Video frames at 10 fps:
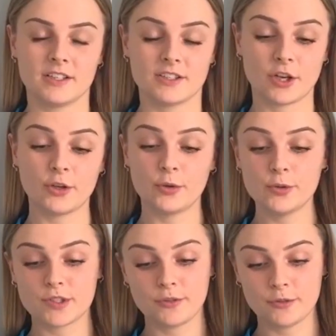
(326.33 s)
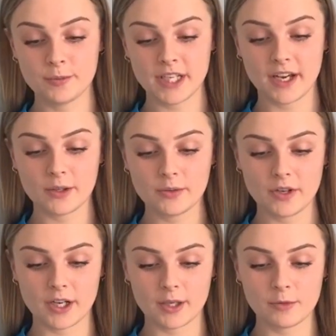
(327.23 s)
So also from Kel,
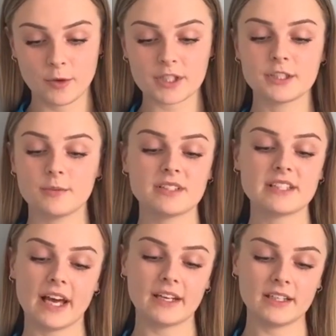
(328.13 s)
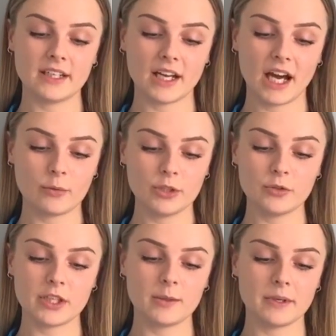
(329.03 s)
question number 10, how are you
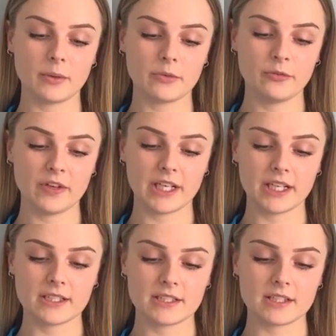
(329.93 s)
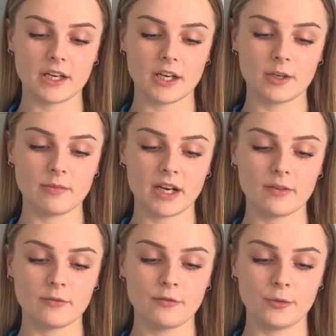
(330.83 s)
keeping up with fitness
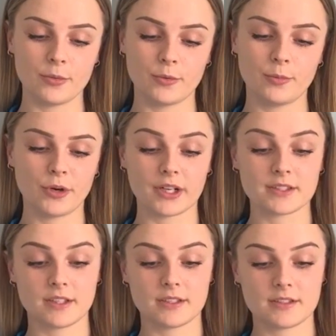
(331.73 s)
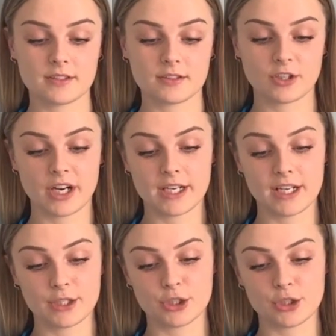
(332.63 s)
and football practice
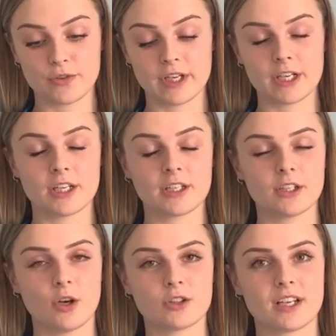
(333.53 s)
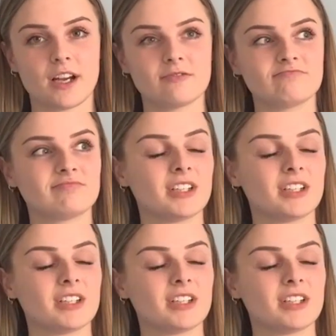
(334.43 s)
training during lockdown?